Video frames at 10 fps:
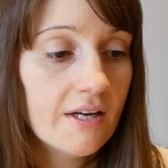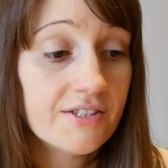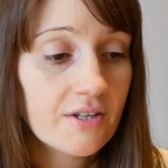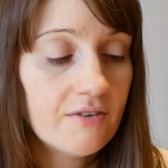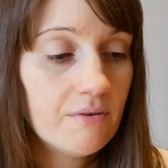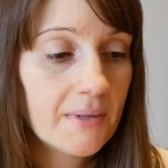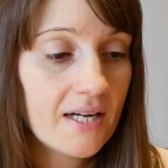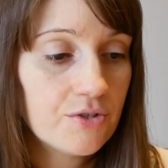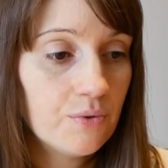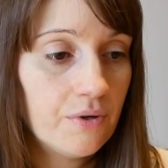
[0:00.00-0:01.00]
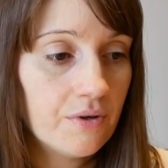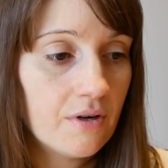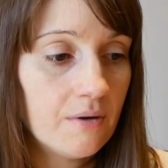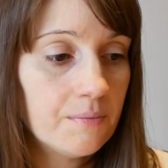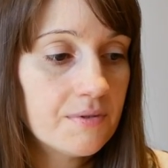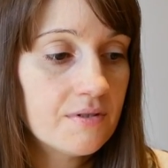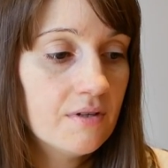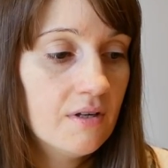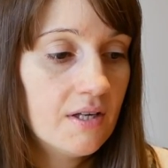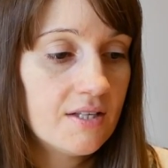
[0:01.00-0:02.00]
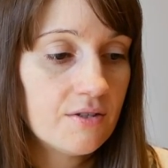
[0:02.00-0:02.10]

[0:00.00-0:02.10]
Aside from casual hookups, his